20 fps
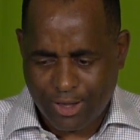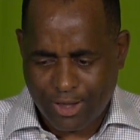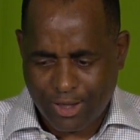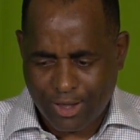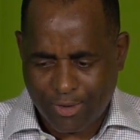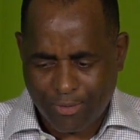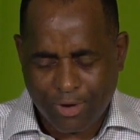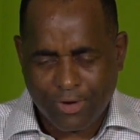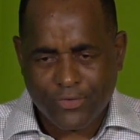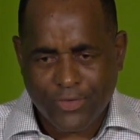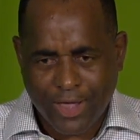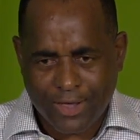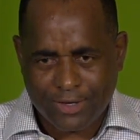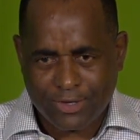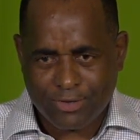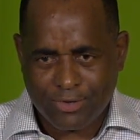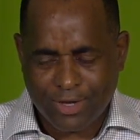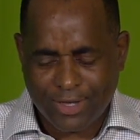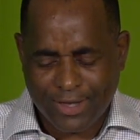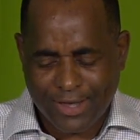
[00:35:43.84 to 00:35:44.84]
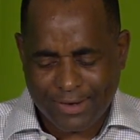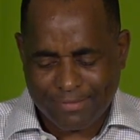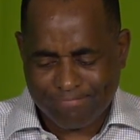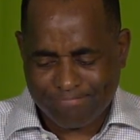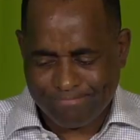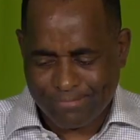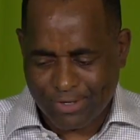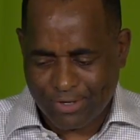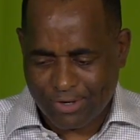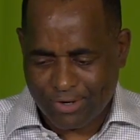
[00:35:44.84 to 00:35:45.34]
I want to thank you
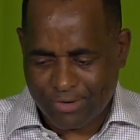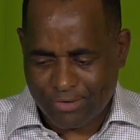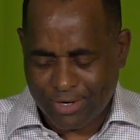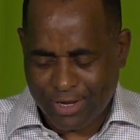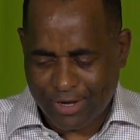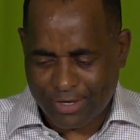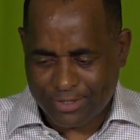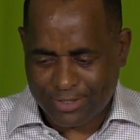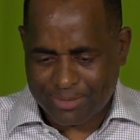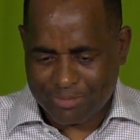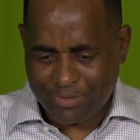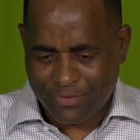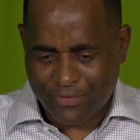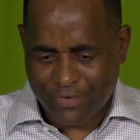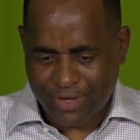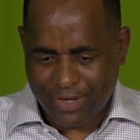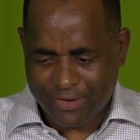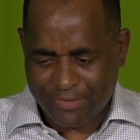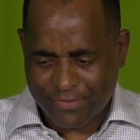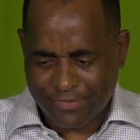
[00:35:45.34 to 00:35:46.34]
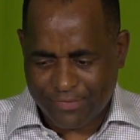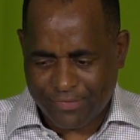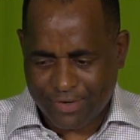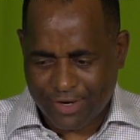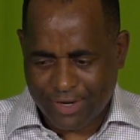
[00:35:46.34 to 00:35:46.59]
again. You know, let us keep the faith.